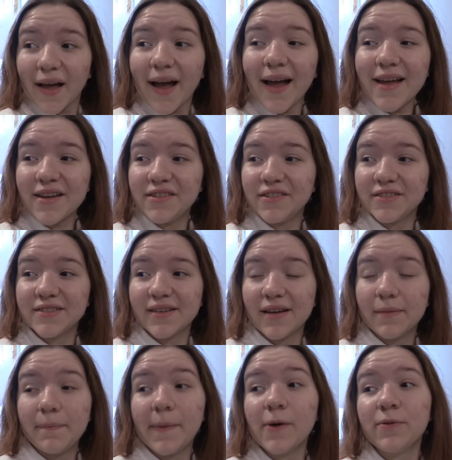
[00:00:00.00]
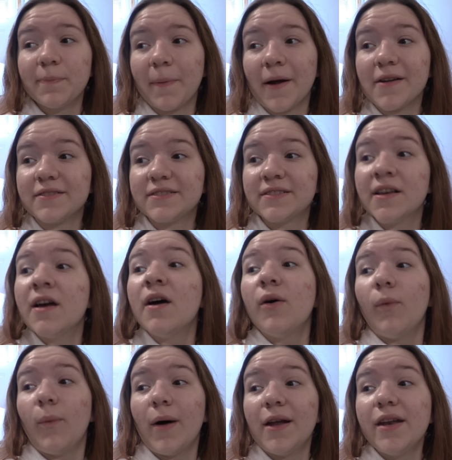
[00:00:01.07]
I understand both parts.
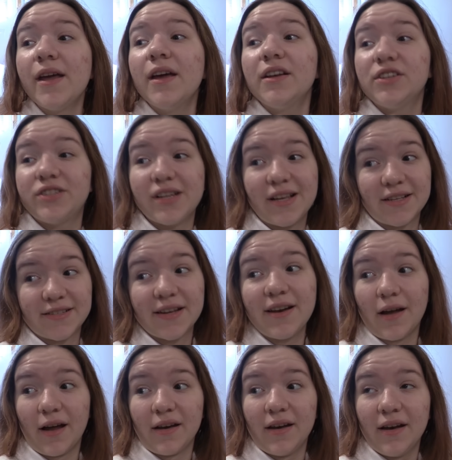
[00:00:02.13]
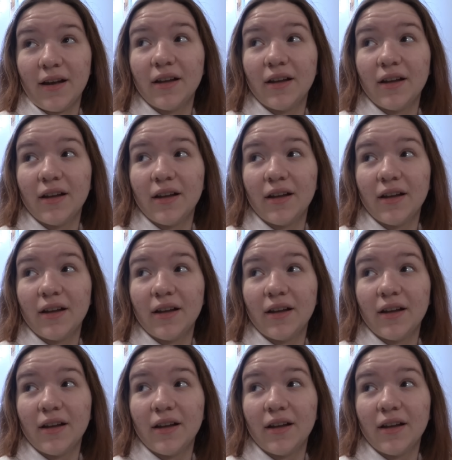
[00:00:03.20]
One, she is a nun.